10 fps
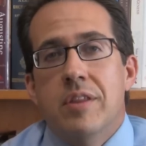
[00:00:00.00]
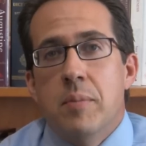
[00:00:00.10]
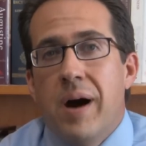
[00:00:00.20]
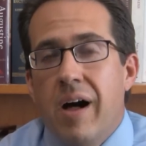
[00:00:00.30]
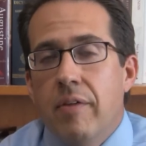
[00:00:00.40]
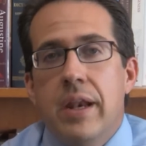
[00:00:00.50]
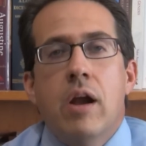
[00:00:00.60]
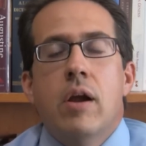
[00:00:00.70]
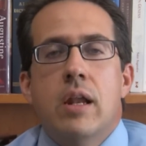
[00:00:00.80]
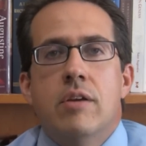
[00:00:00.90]
the
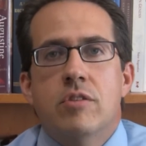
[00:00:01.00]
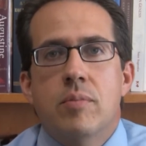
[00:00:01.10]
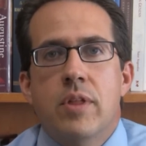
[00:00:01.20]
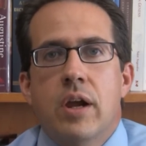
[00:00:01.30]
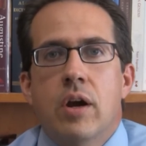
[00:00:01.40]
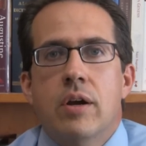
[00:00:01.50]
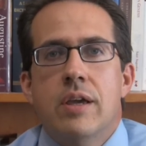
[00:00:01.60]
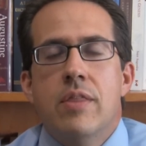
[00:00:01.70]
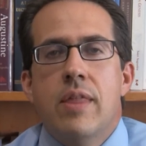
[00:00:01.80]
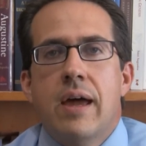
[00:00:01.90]
Apollinarianism there
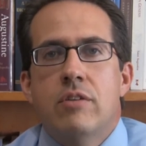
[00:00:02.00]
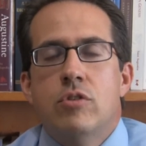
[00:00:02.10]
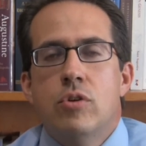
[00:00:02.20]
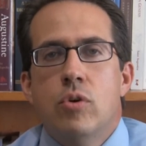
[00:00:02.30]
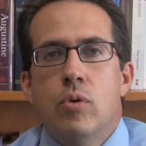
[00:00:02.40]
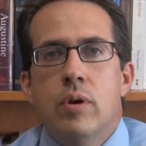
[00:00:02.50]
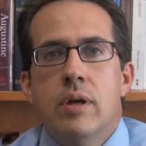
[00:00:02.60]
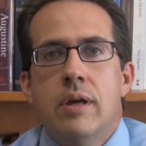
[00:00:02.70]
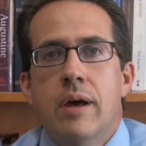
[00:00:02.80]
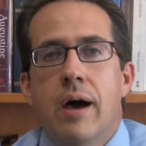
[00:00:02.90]
in that tune
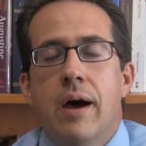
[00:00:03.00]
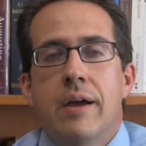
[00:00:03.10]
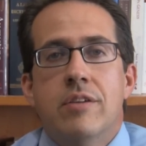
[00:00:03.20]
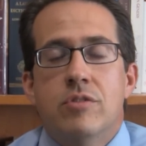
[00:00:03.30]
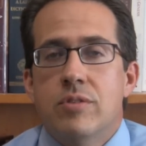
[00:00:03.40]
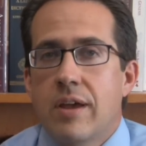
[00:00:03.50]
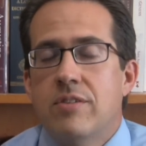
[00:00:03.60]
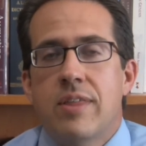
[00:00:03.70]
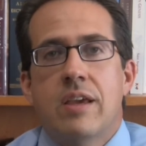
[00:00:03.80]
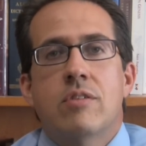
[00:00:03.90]
uh, is, I
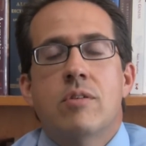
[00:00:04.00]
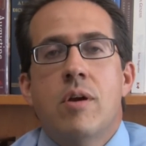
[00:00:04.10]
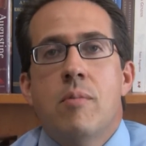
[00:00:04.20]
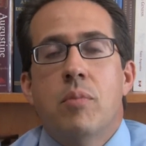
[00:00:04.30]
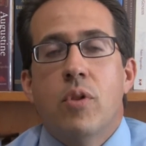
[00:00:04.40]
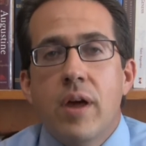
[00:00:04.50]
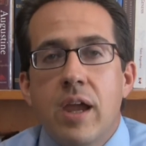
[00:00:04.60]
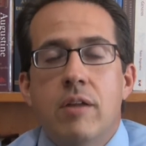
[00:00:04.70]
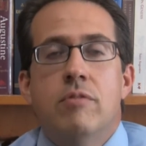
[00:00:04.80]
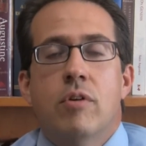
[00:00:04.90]
think,
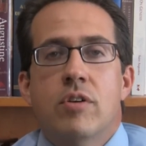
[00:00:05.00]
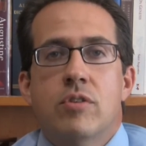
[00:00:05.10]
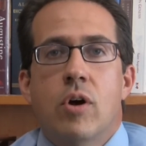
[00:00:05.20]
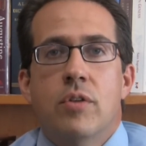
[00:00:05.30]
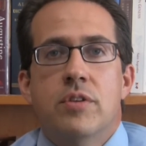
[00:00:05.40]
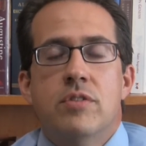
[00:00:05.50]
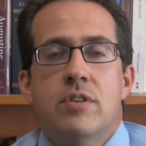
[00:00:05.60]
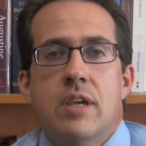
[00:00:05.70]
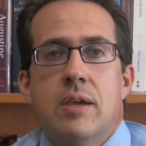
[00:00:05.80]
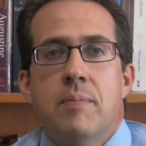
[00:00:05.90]
plain for us all to
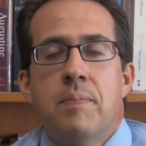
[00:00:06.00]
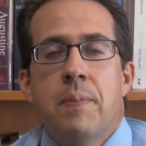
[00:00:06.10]
see.